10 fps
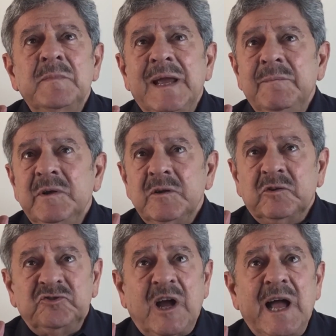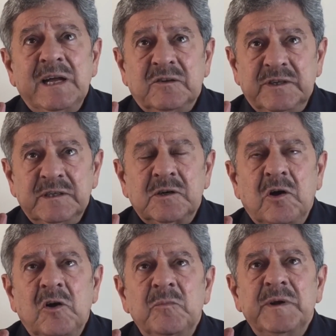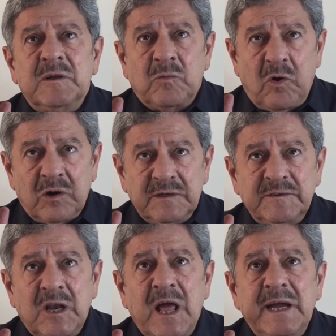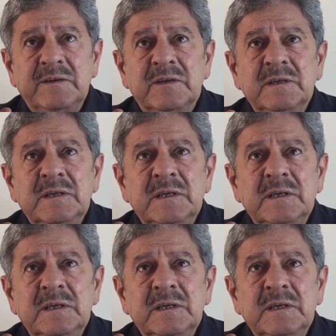made me your child and called me to walk in the light.